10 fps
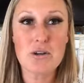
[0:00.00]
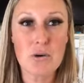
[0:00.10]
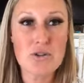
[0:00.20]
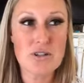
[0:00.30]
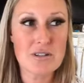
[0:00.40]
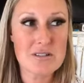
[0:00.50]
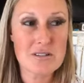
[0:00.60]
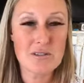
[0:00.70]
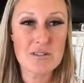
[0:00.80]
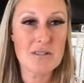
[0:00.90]
coach or
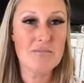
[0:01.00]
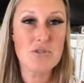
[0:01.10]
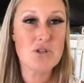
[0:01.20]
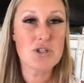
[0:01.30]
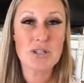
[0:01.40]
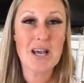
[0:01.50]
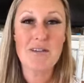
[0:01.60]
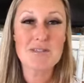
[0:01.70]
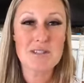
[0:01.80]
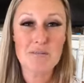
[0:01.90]
consultant, you should
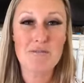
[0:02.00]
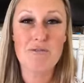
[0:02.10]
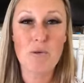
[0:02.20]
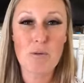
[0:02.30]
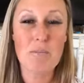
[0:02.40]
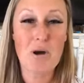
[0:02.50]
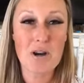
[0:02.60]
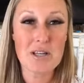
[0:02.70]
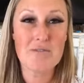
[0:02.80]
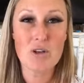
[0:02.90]
have some form
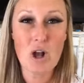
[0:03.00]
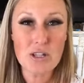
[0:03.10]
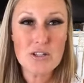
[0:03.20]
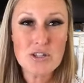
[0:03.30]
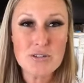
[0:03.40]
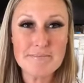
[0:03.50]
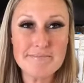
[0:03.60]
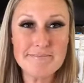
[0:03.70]
body of knowledge,